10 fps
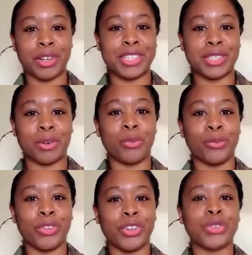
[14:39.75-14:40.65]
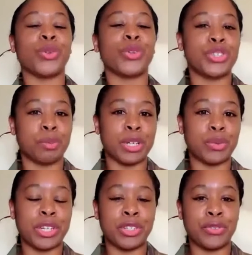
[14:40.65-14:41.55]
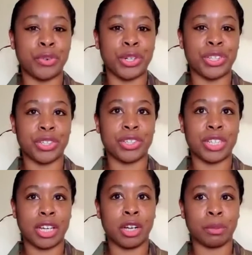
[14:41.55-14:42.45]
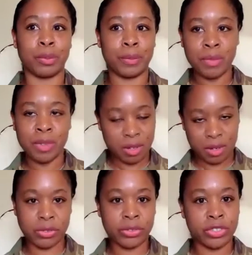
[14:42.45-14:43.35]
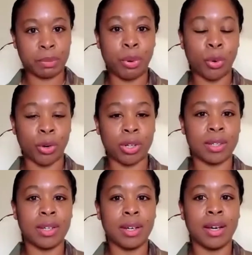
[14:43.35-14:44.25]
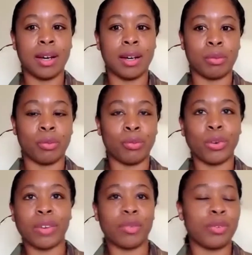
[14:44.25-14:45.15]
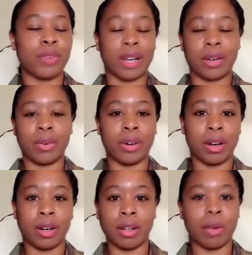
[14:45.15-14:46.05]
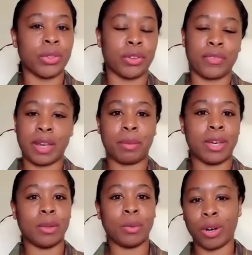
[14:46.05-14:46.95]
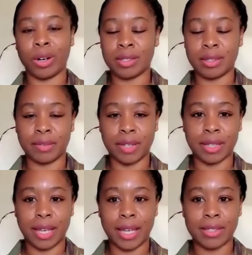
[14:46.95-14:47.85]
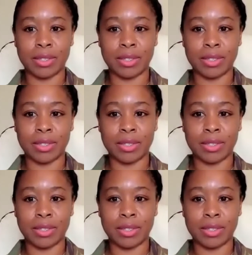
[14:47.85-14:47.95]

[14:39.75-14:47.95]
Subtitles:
And so there's only so much we can do for each other to help support whatever we've got going on, along with their family and the work and stuff like that.